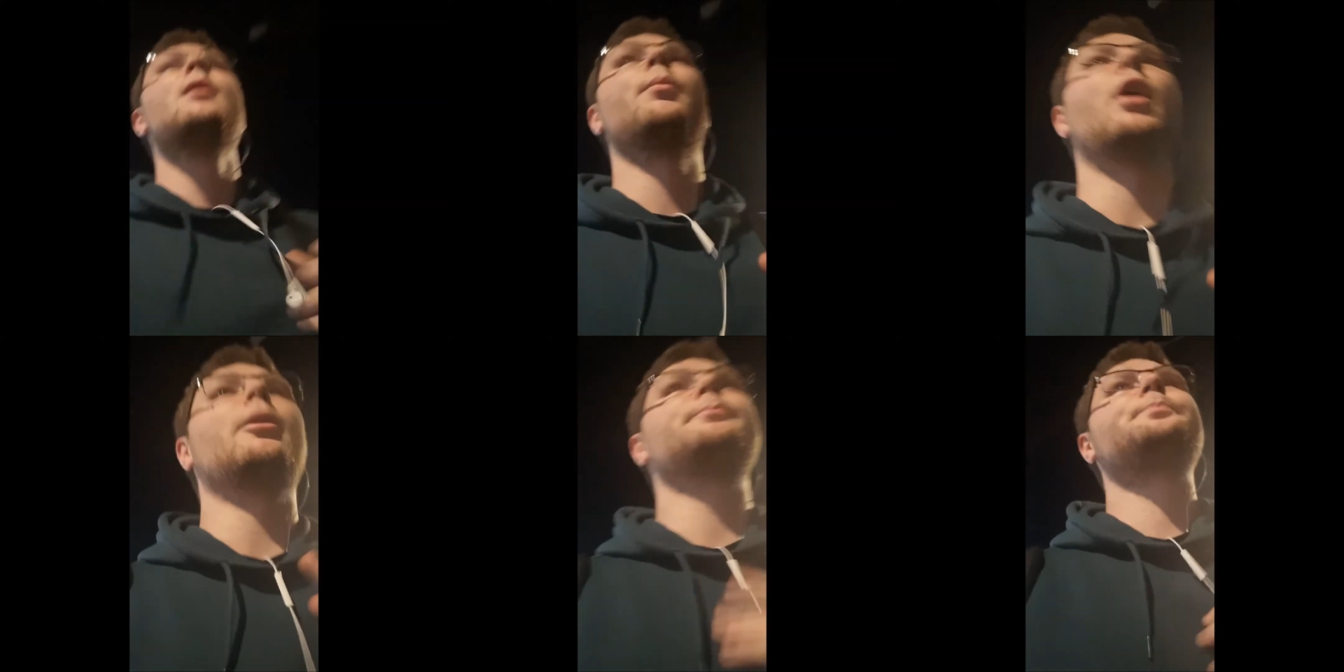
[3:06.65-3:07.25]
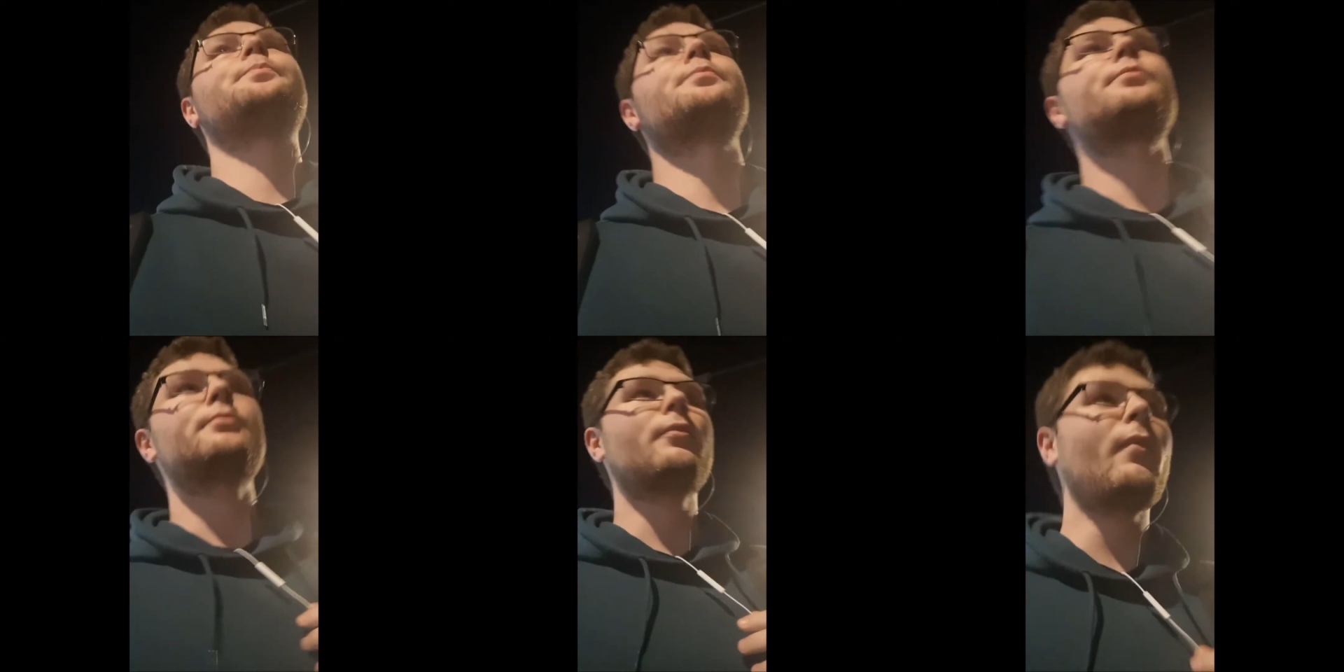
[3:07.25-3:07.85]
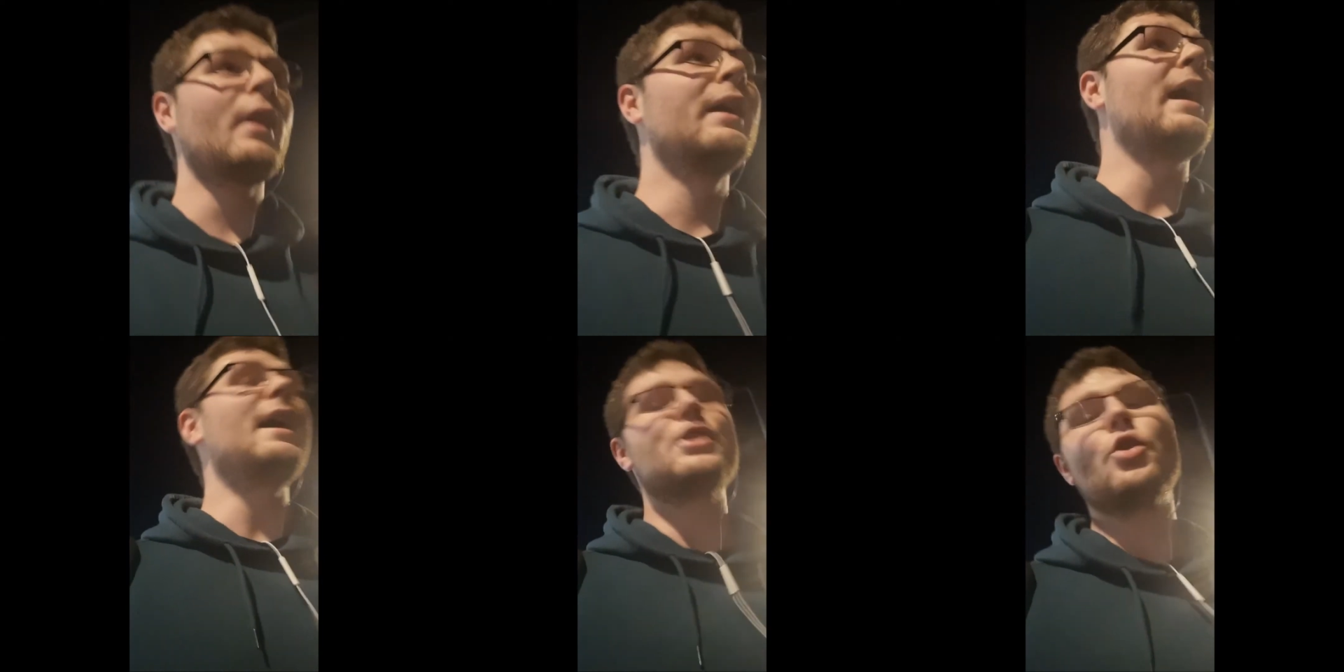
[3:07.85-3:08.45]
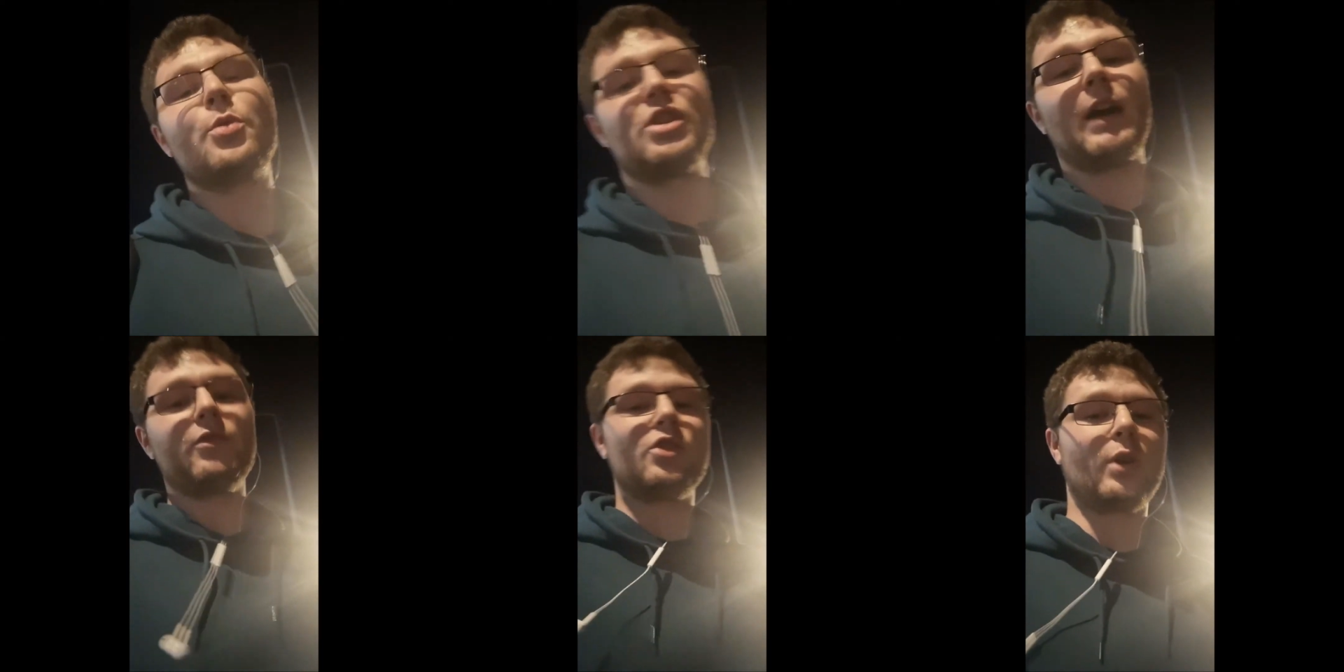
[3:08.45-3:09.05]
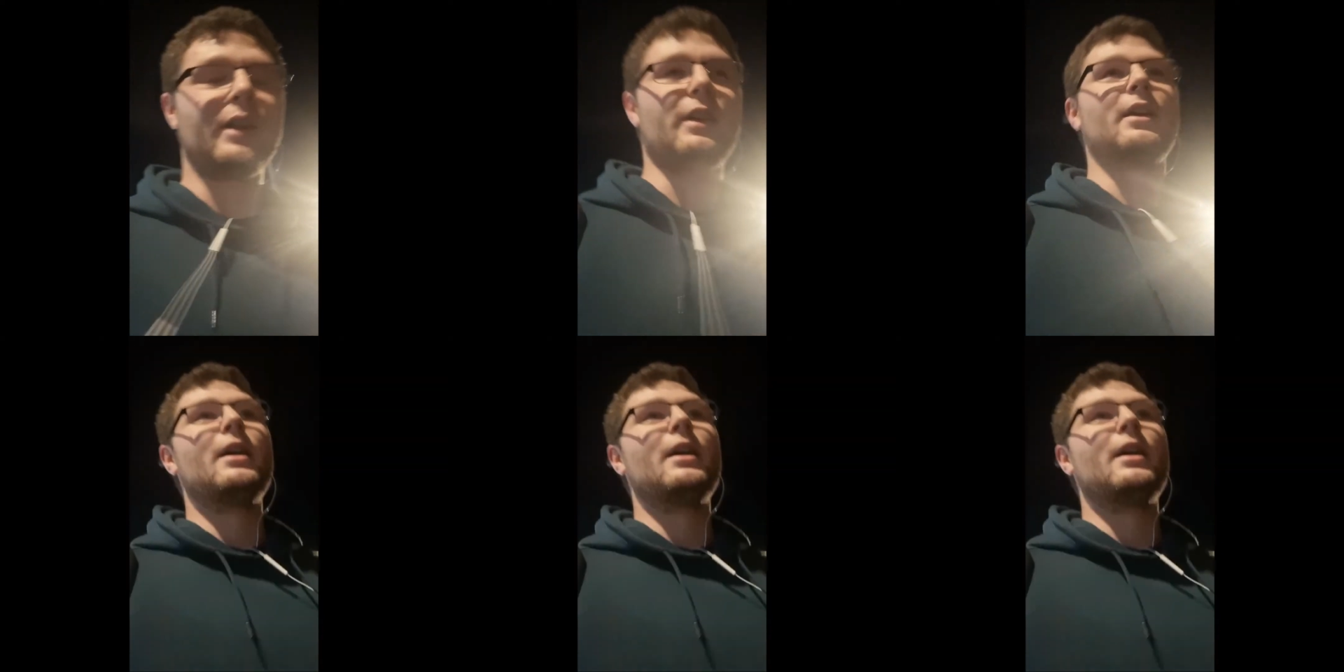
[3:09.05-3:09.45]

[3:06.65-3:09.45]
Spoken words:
But guys, hope you have enjoyed it.